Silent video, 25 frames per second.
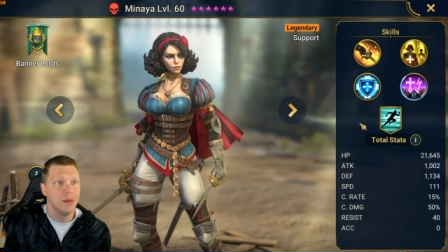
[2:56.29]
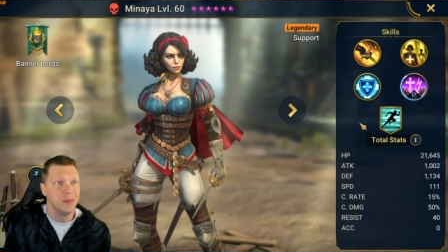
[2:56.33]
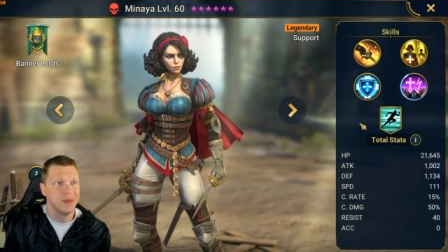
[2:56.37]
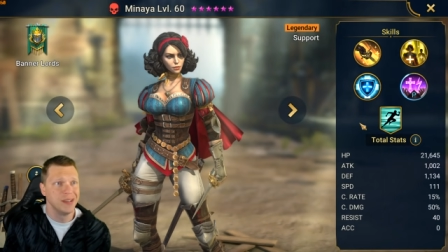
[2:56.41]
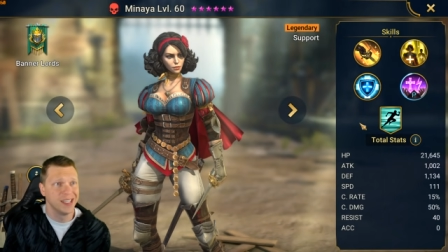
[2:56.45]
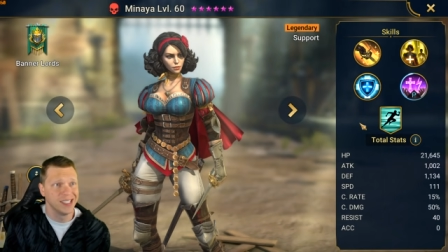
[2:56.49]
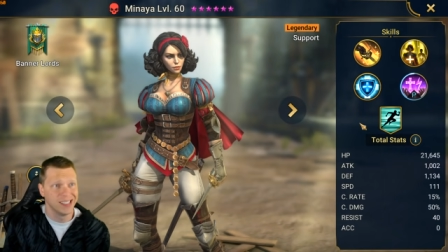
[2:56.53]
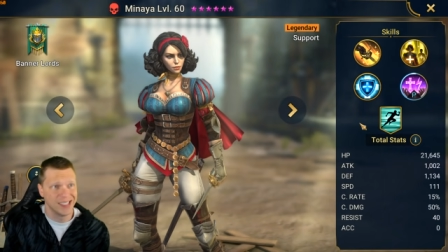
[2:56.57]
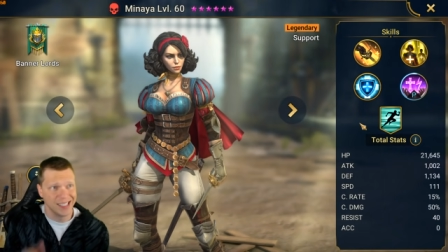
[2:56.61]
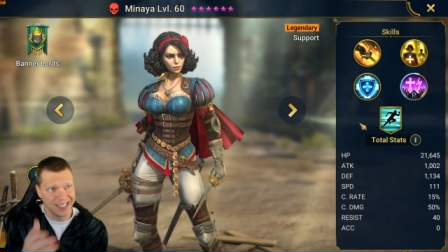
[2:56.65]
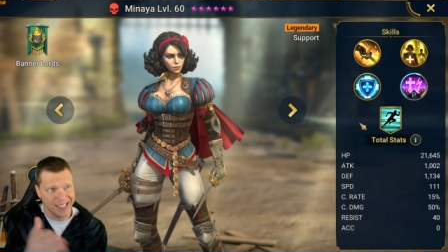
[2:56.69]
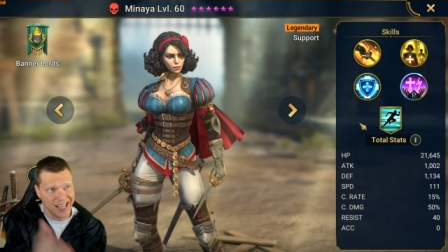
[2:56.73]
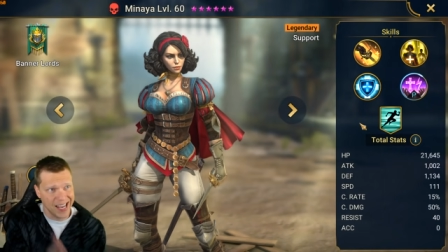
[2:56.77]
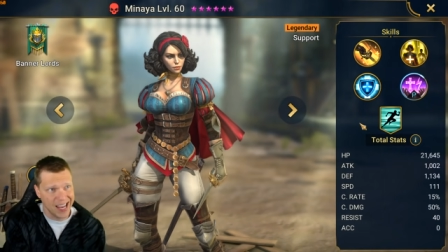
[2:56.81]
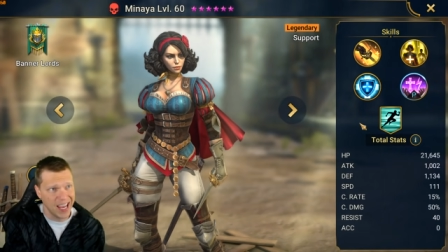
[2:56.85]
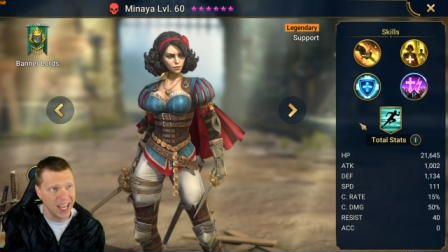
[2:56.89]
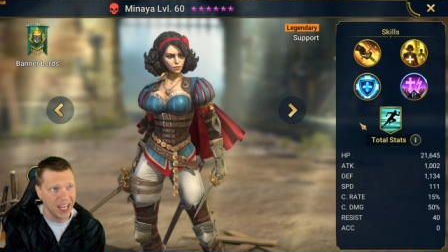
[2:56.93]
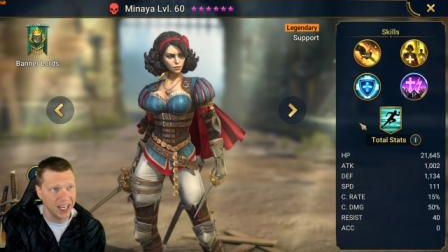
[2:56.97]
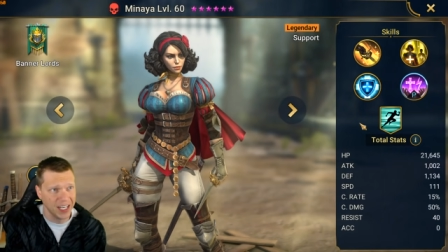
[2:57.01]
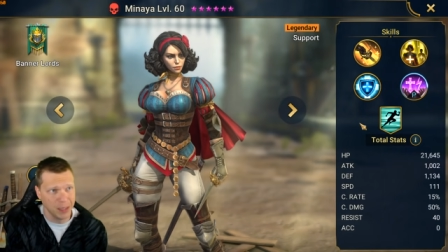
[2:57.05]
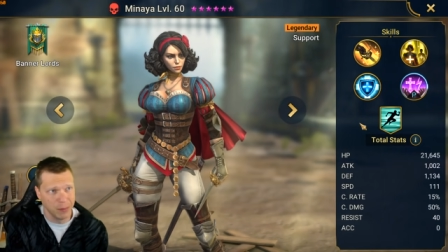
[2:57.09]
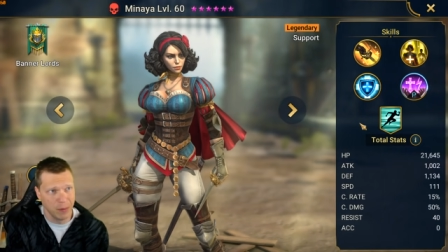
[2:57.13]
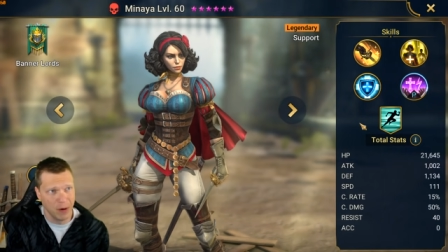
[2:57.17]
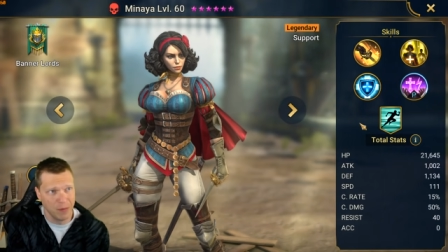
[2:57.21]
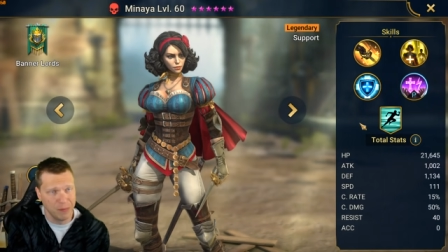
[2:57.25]
because the
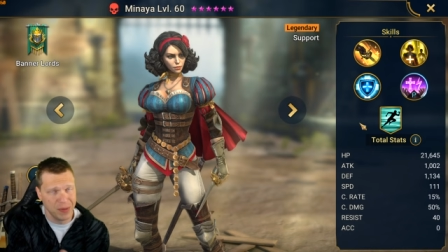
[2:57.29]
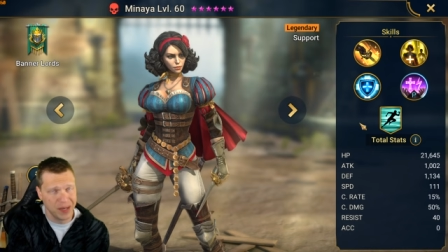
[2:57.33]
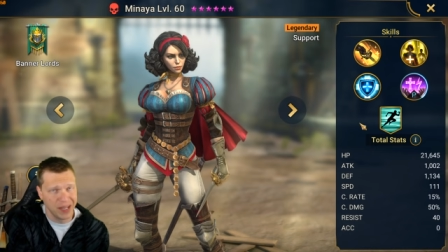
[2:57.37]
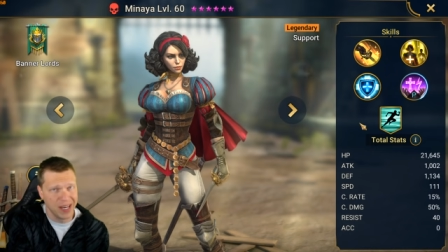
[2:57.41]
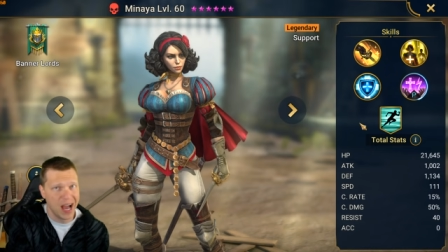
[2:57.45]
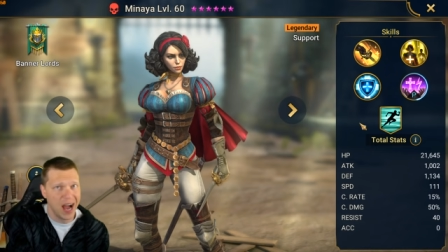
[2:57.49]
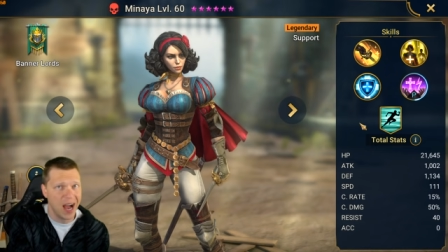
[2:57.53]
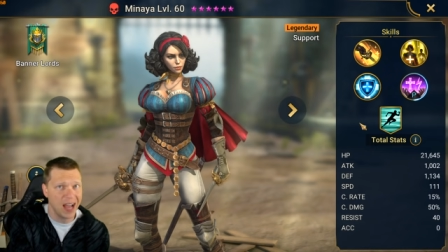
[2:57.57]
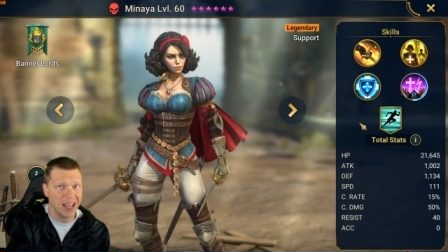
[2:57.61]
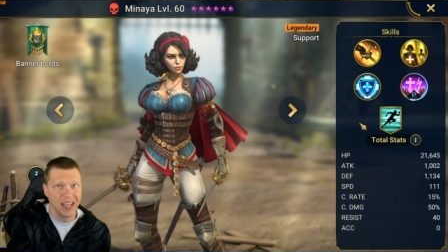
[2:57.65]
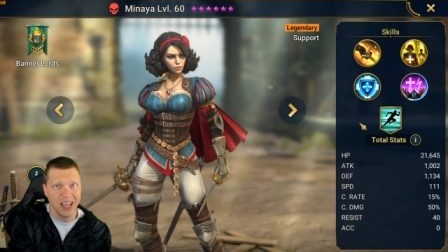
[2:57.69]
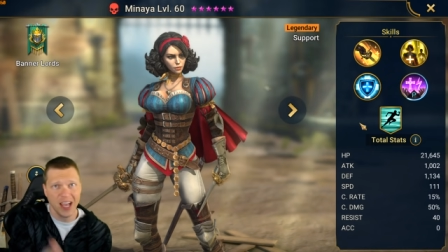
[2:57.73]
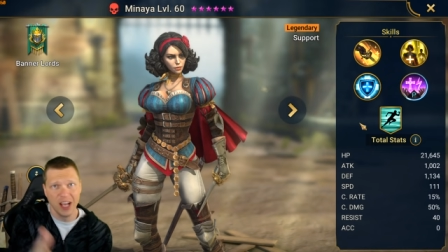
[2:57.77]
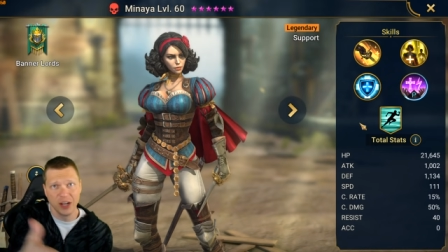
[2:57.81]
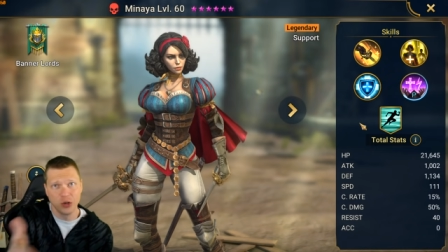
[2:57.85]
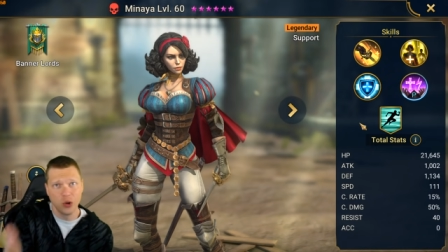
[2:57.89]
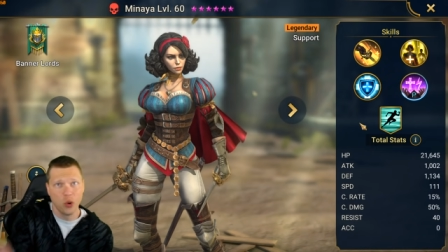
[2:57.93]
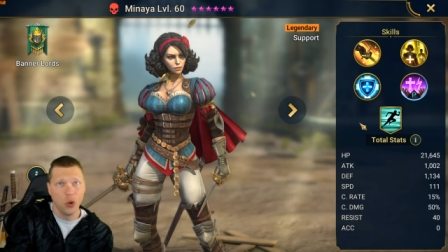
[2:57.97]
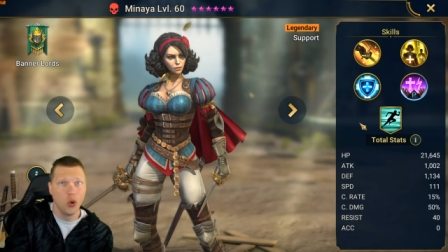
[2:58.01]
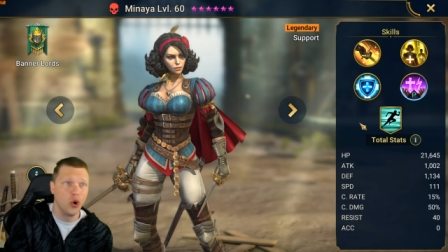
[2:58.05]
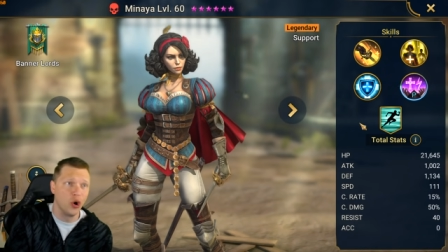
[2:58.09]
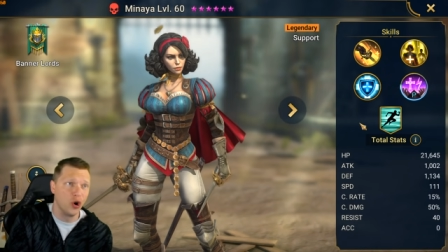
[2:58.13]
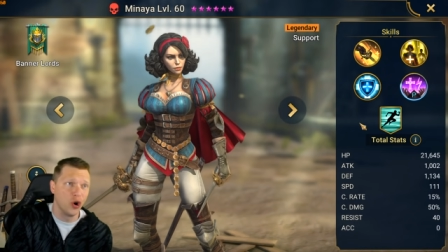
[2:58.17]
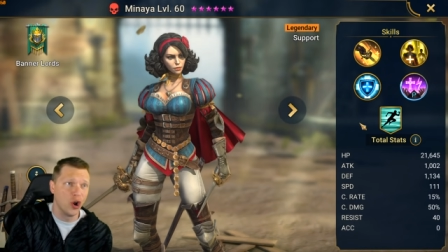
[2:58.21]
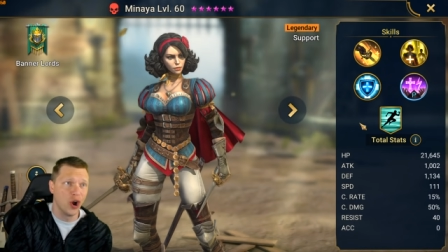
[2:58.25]
tandem of Manaya and
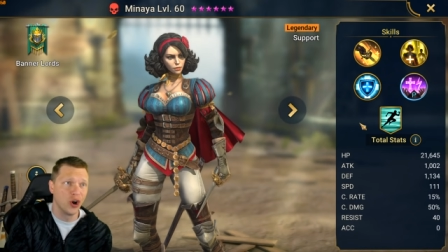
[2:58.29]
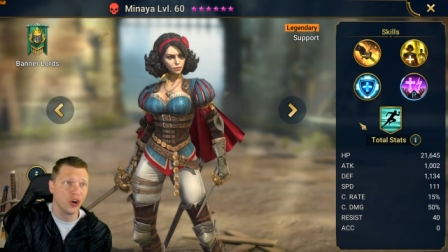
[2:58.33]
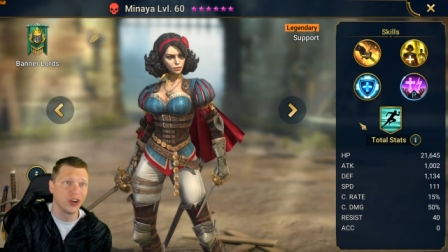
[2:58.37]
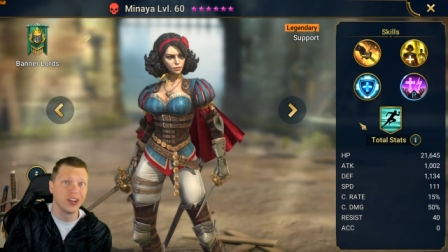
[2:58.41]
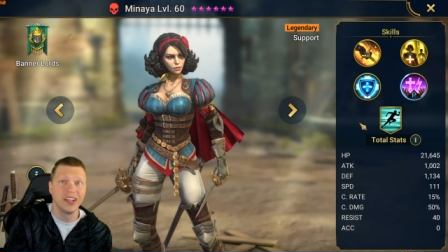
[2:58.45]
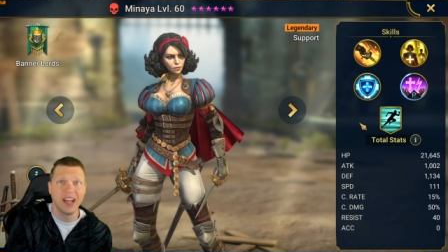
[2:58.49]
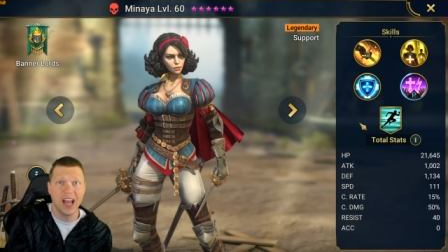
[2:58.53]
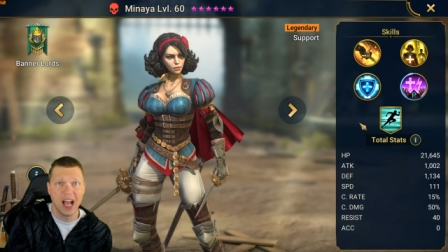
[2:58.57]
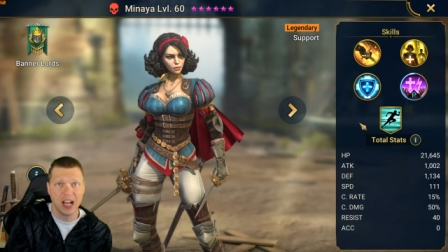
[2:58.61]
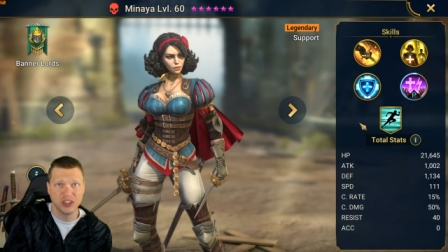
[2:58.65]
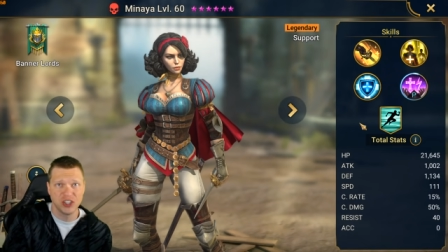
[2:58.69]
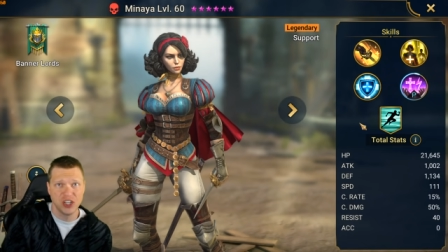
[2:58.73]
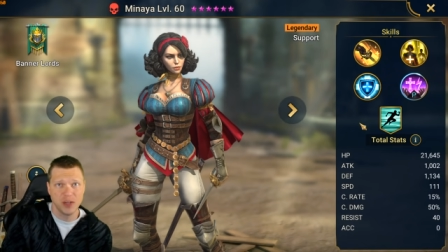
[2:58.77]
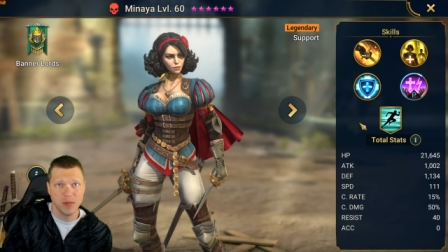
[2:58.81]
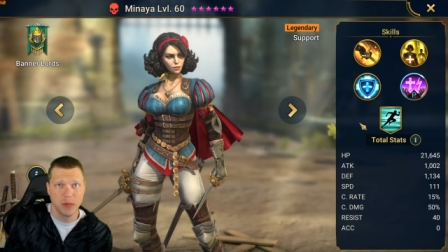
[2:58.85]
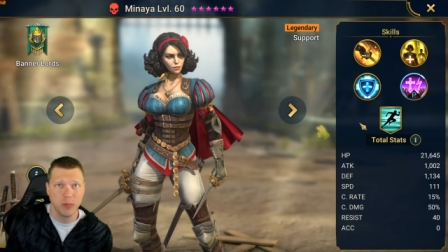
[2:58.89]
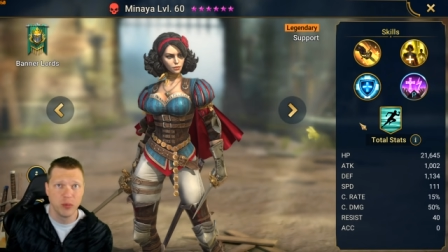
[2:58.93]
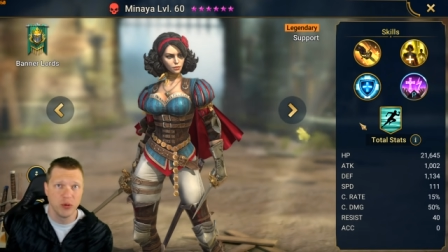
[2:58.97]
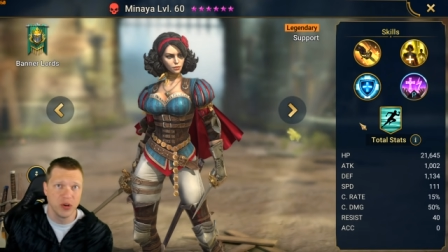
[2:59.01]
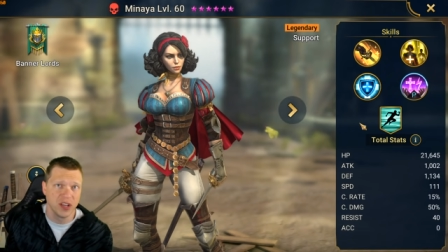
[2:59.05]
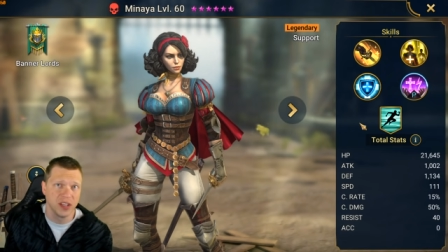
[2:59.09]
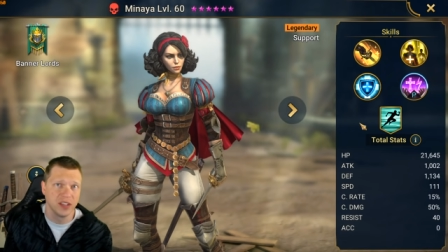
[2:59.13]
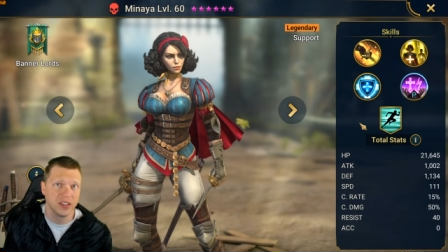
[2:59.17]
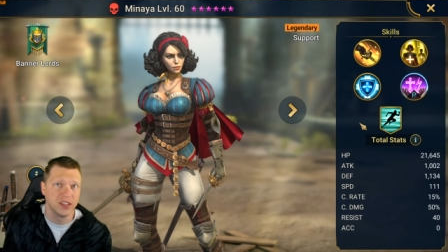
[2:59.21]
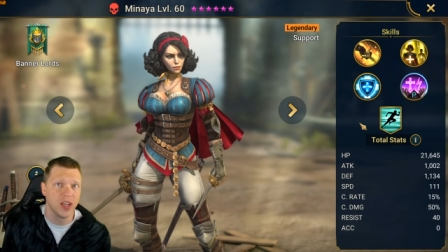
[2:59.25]
Coronar can actually be
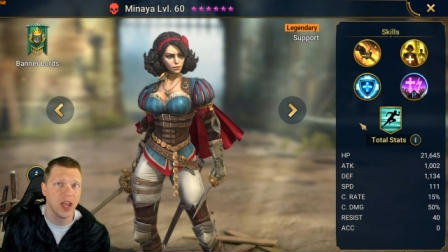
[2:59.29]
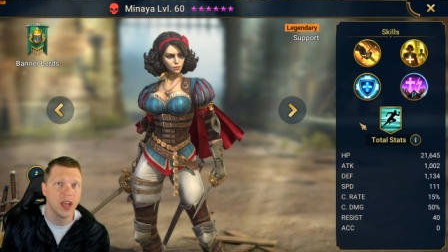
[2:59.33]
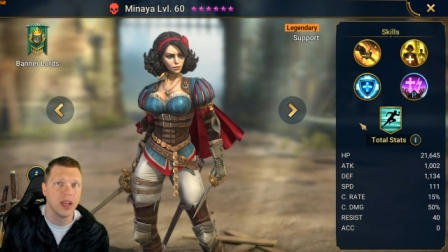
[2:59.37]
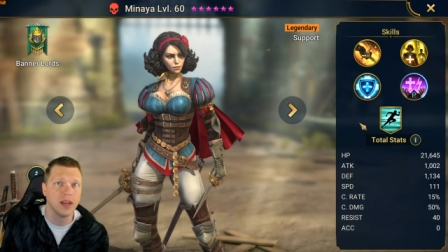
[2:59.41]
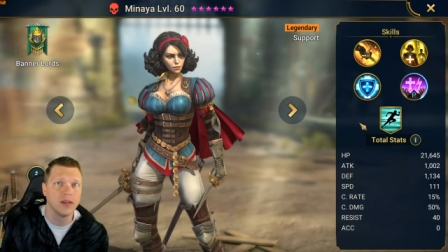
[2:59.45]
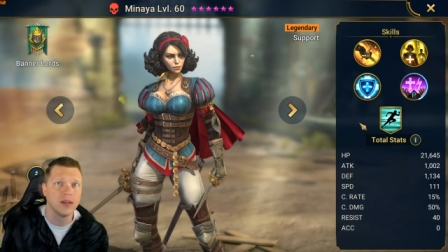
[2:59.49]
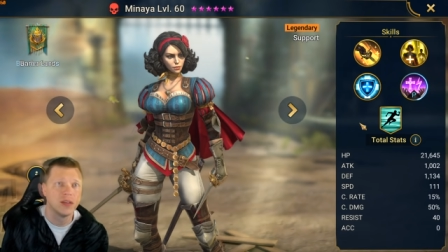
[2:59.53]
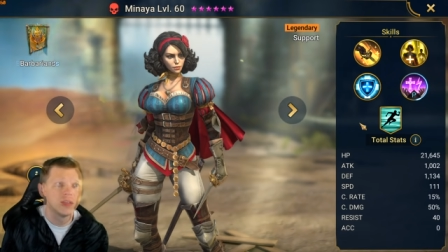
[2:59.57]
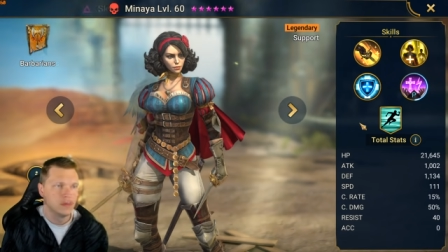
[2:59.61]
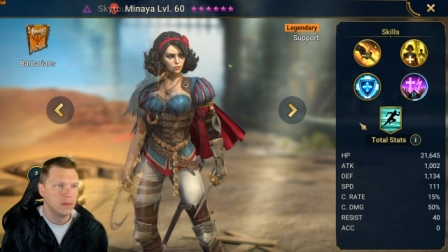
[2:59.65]
pretty insane.